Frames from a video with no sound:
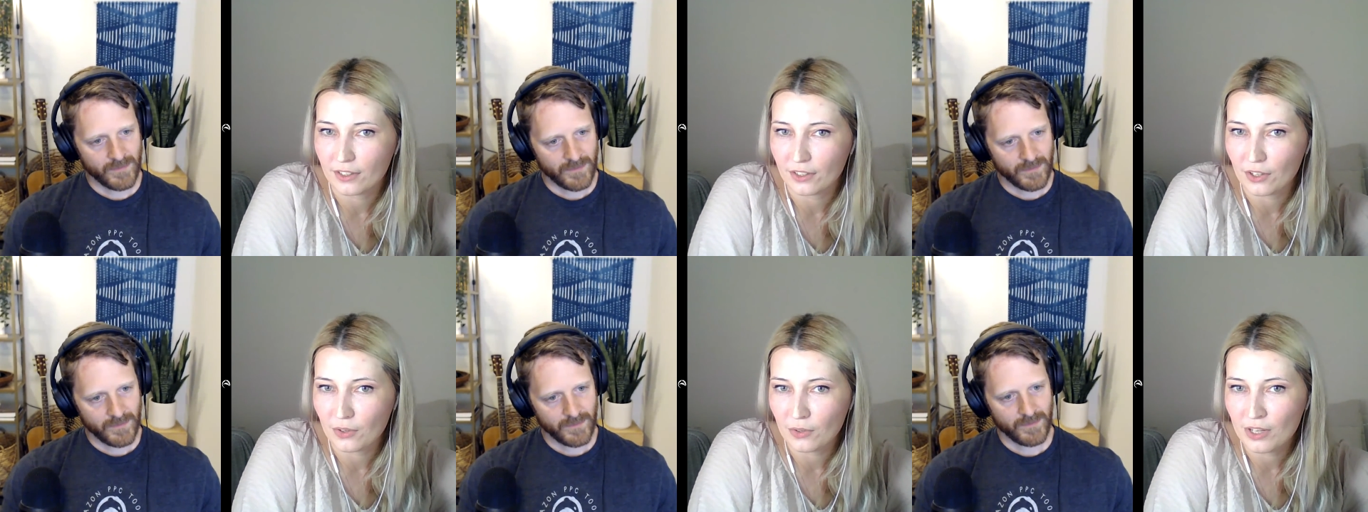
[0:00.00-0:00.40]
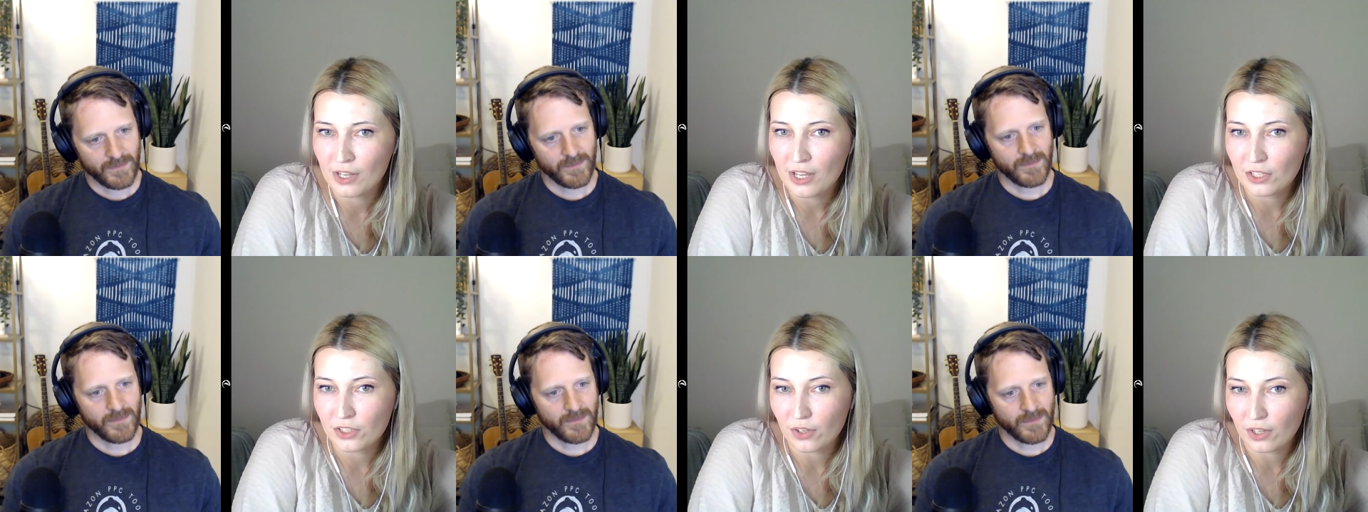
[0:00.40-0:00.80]
Speaker 1: you know
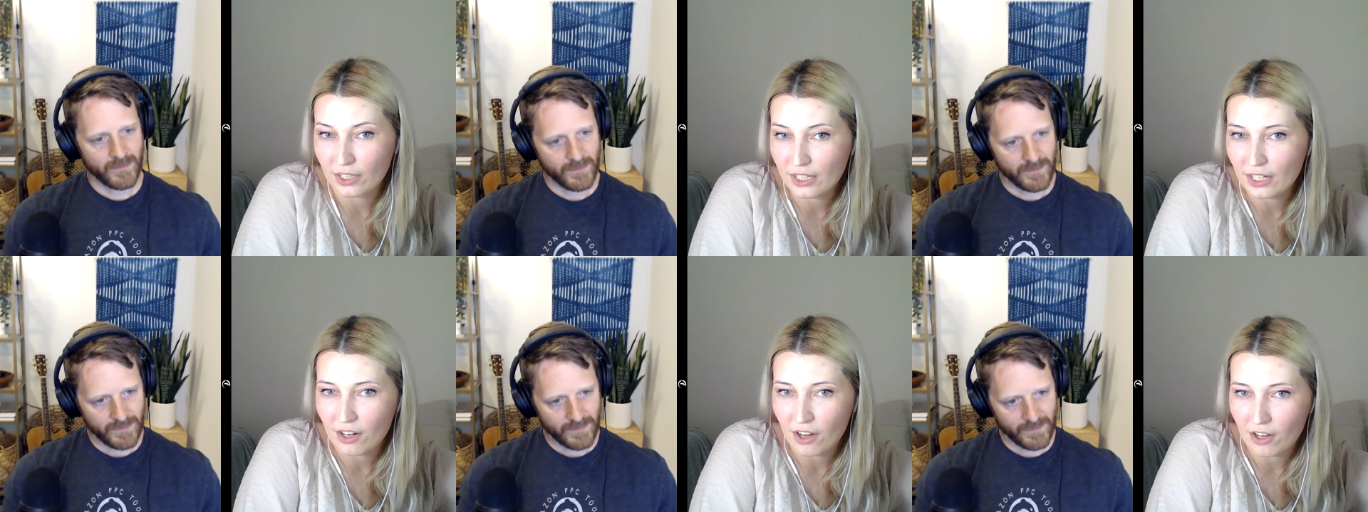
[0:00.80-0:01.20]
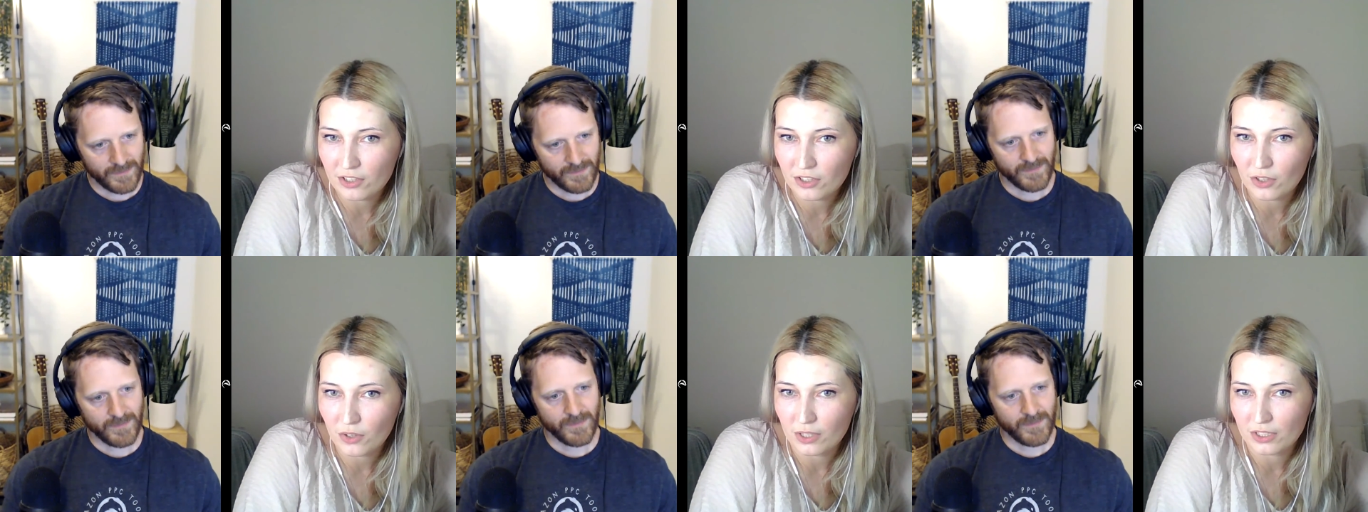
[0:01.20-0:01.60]
so here yeah.
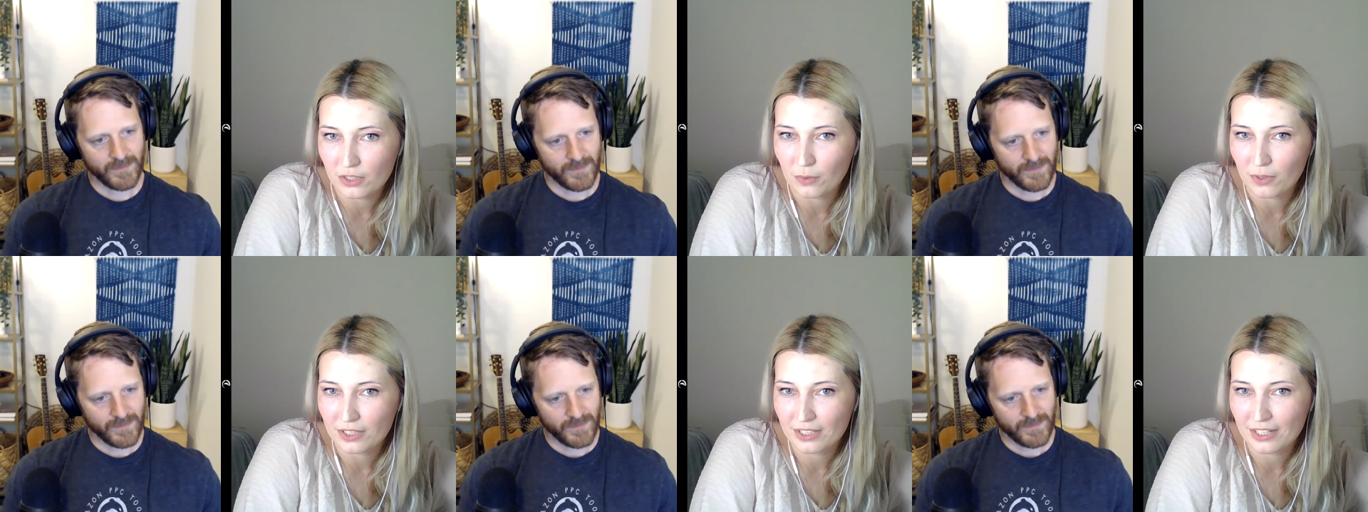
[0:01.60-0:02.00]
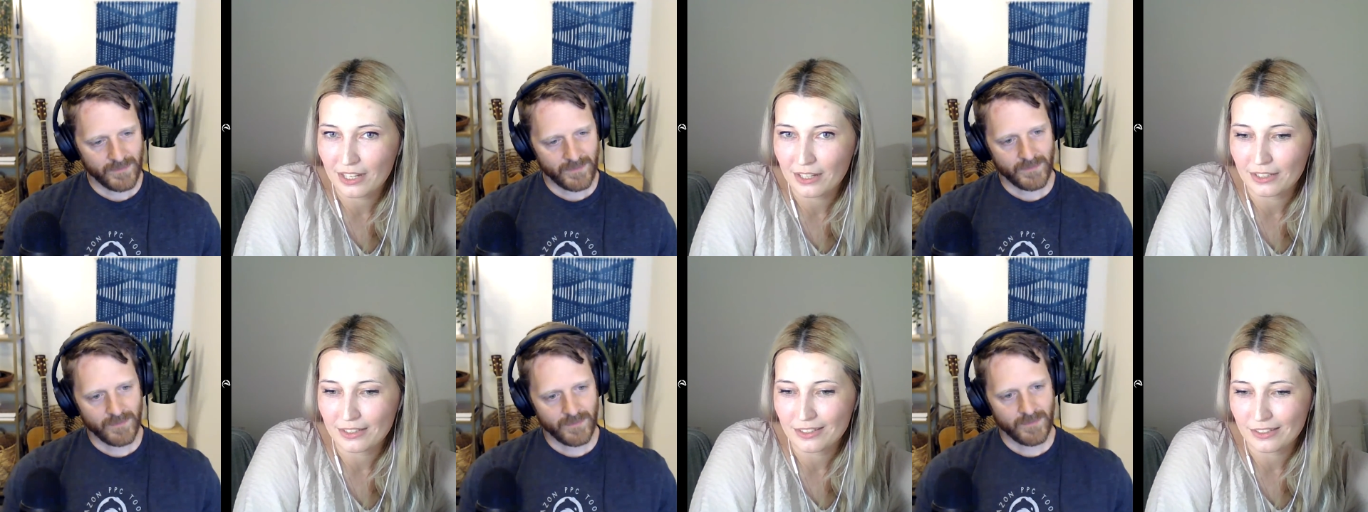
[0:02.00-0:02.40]
also as you were
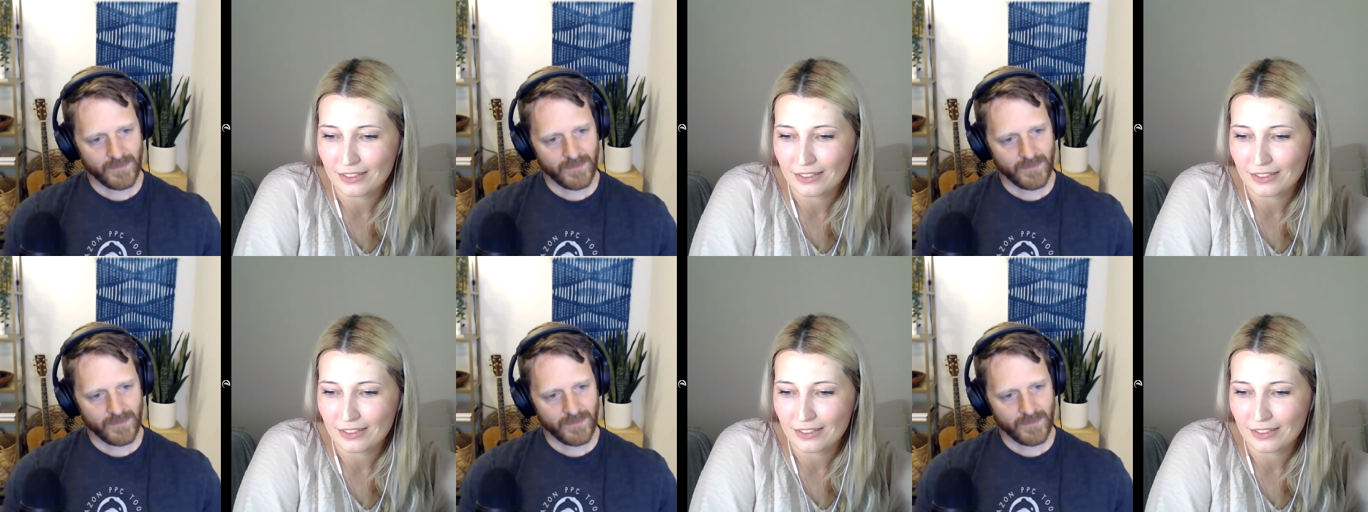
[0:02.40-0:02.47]
saying